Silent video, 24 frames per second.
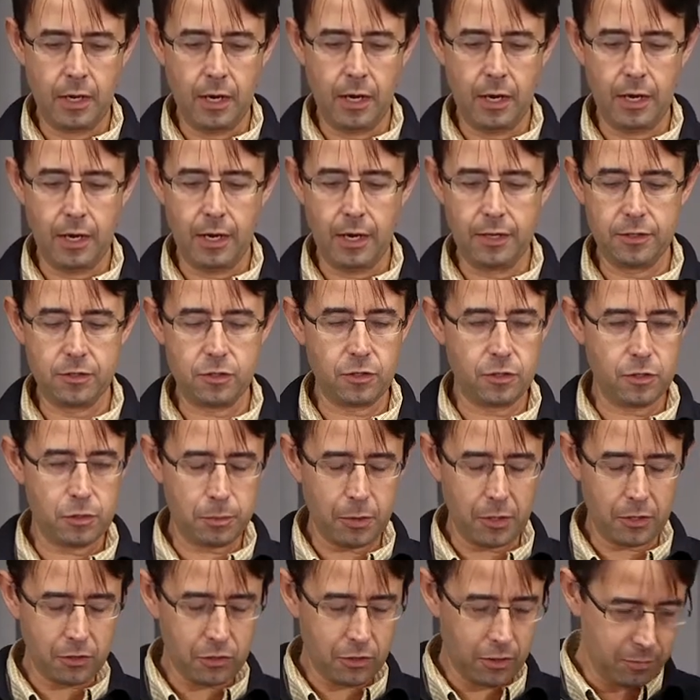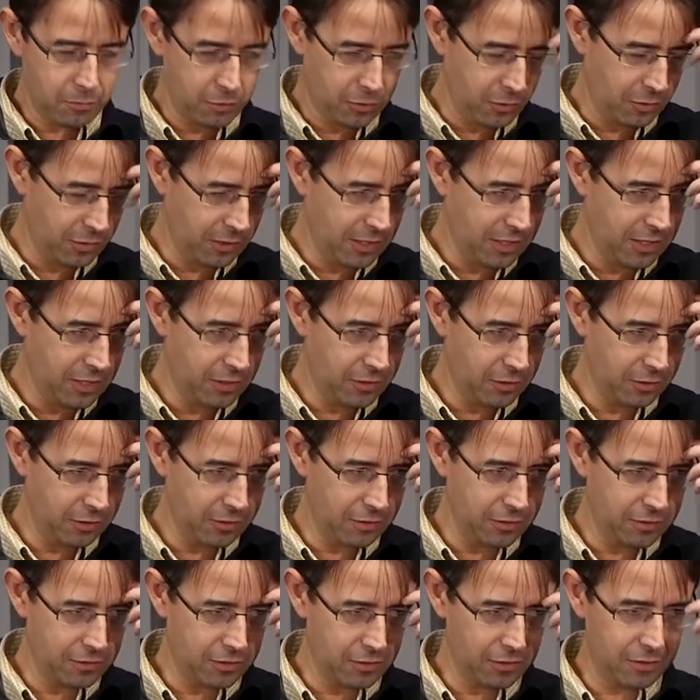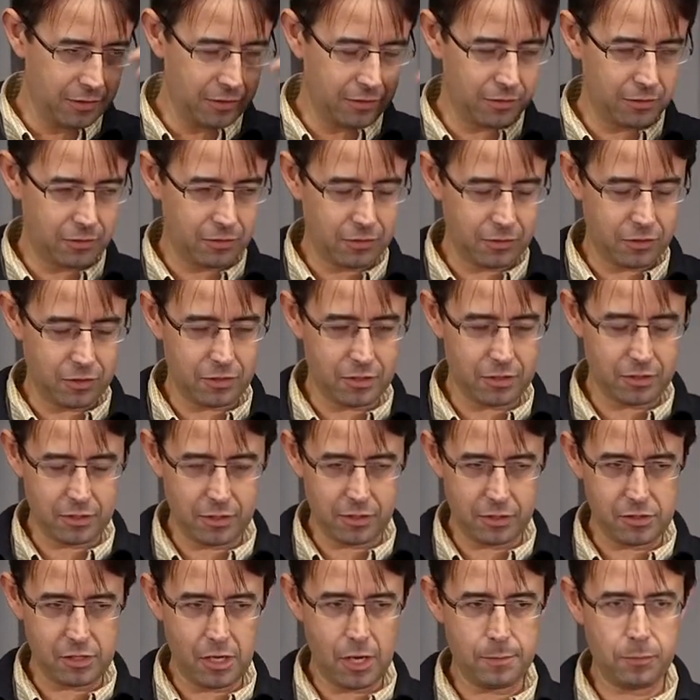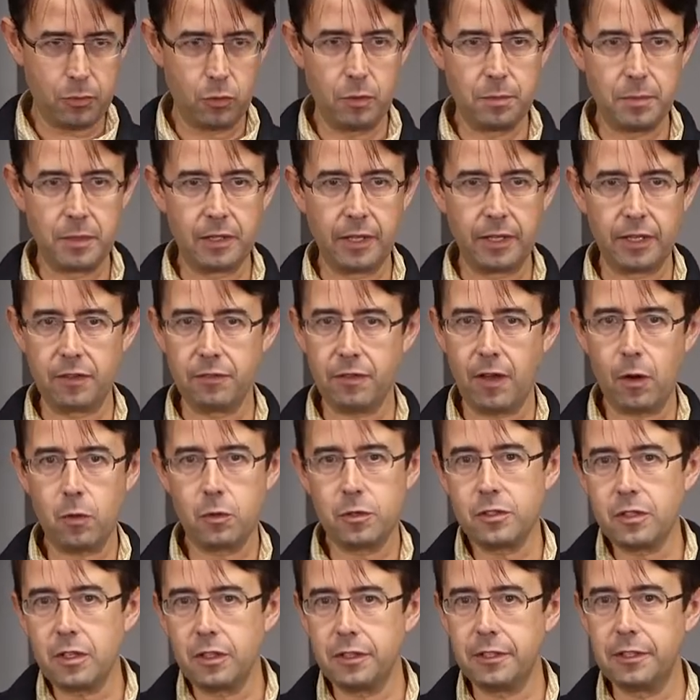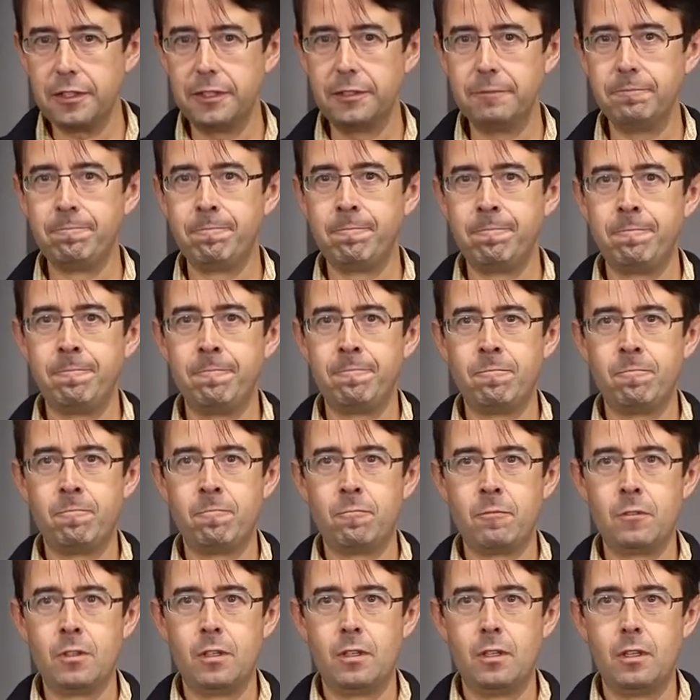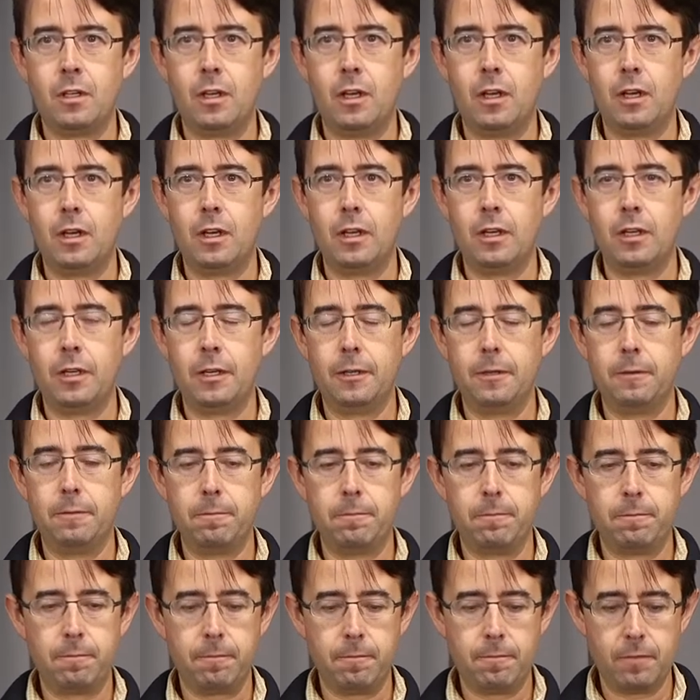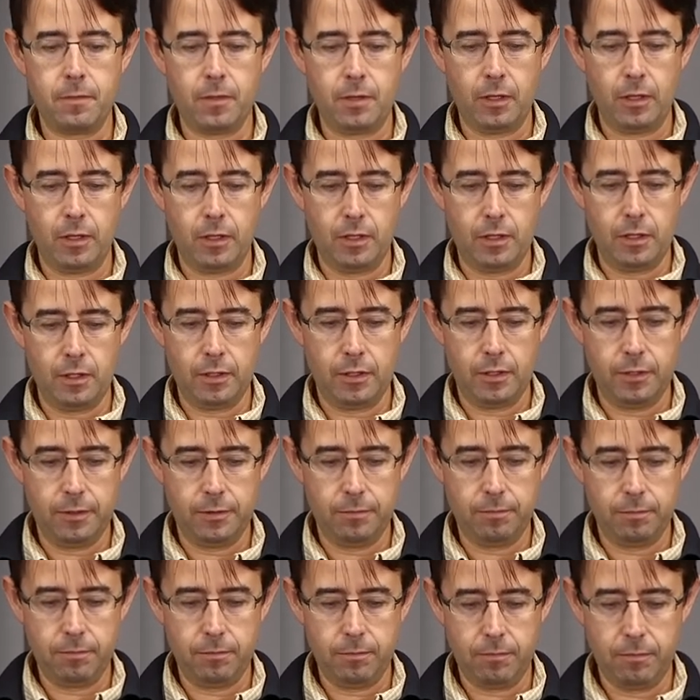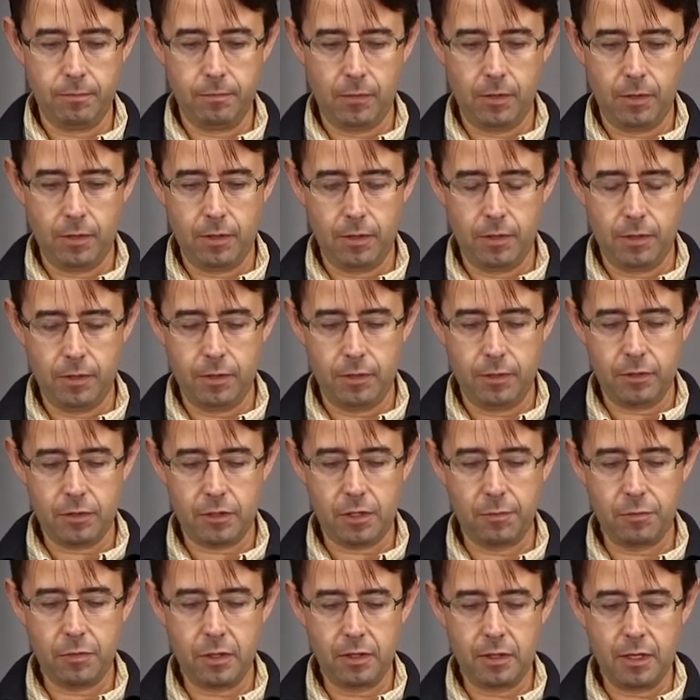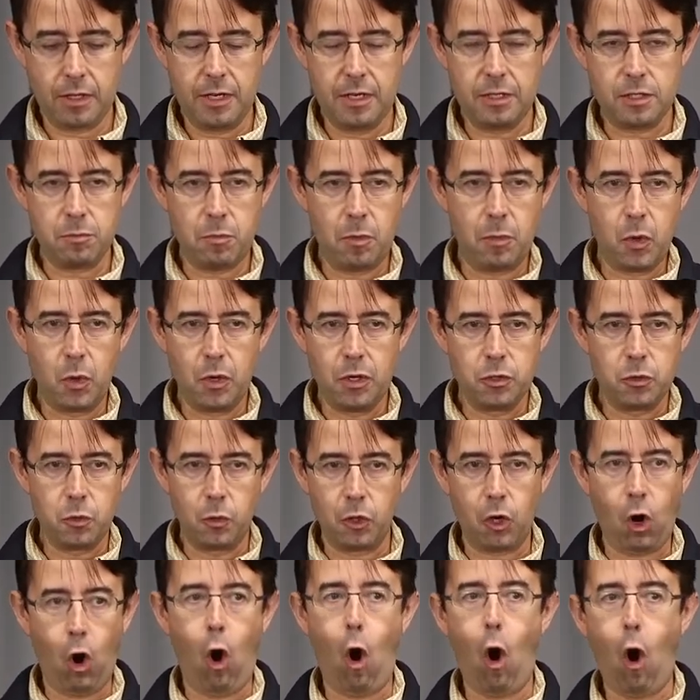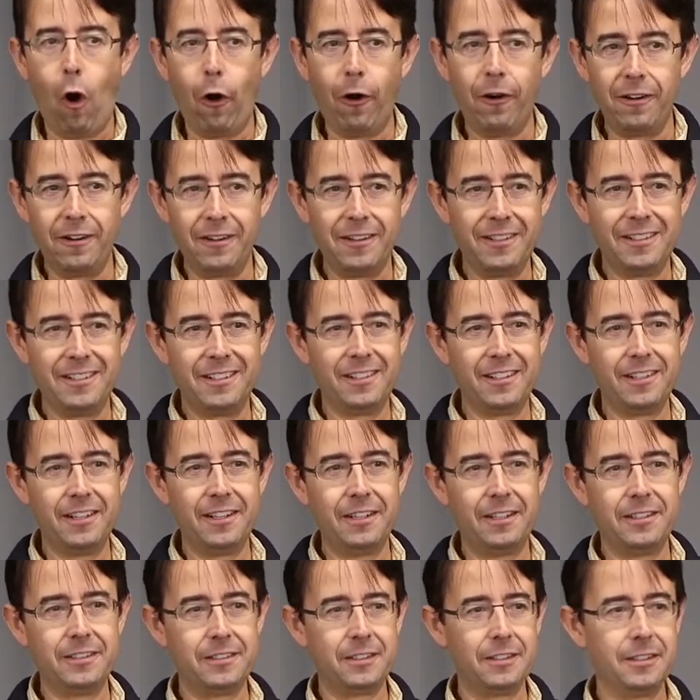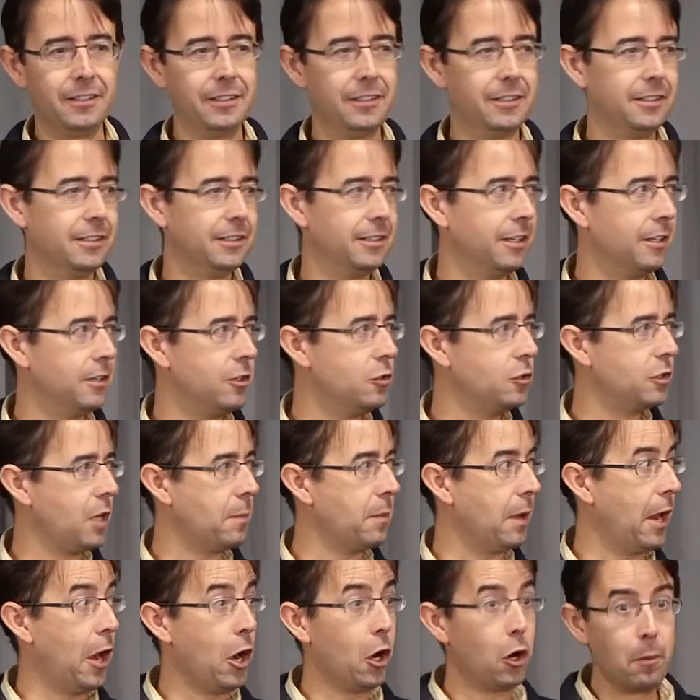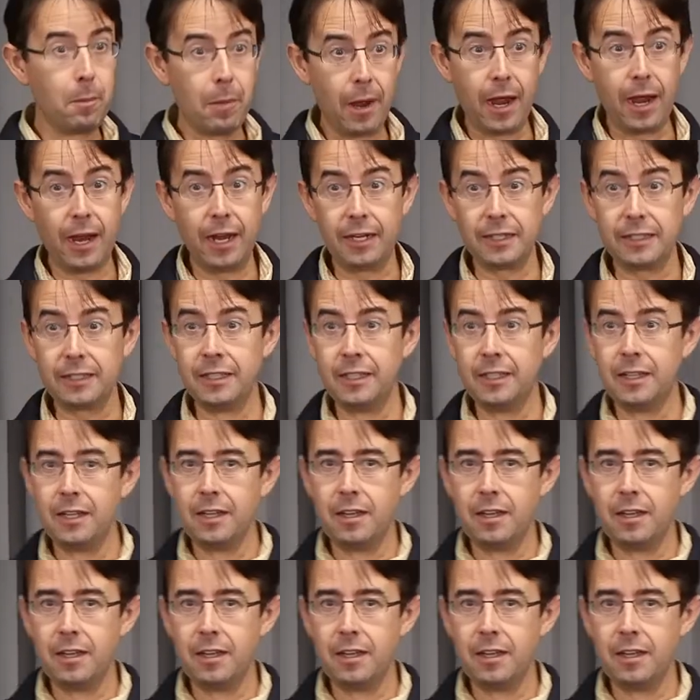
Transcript: Uh, and so this picture I'm showing here is, is just as an example would be like if I were selling uh, uh, something that needs to be put into a car, right? Uh, a new type of airbag.